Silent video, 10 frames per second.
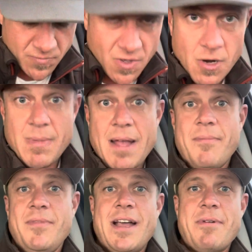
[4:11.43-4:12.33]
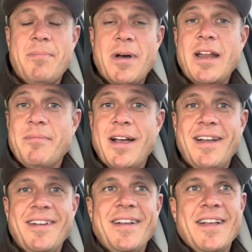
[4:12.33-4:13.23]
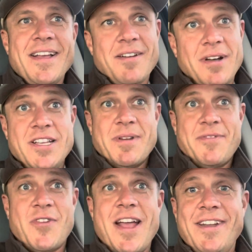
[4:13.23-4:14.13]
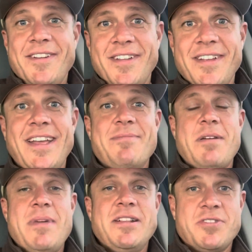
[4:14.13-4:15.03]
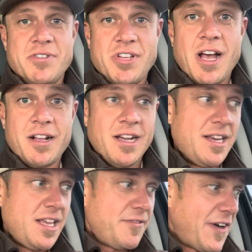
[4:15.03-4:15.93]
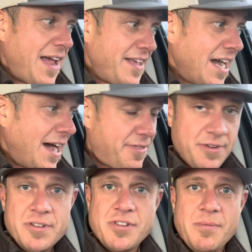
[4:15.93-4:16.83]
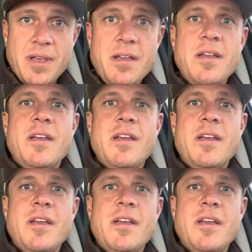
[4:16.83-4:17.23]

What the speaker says: or not my buddy, well, he's my friend and my mentor, Shotgun. He finally got through to me